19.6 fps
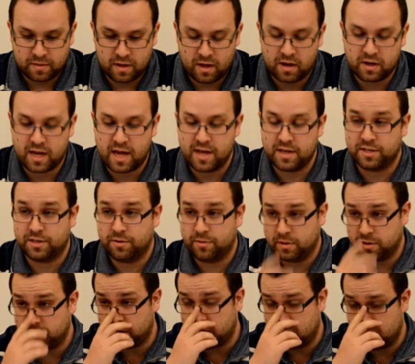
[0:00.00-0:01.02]
Okay, so we're
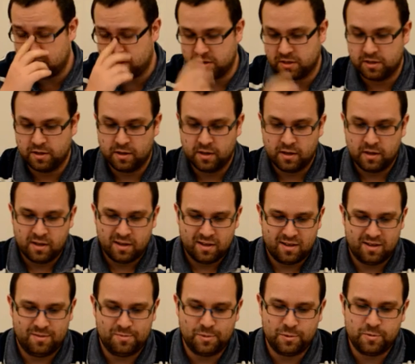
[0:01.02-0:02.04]
looking good.
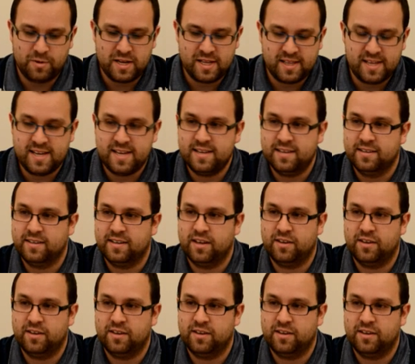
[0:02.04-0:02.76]
But really,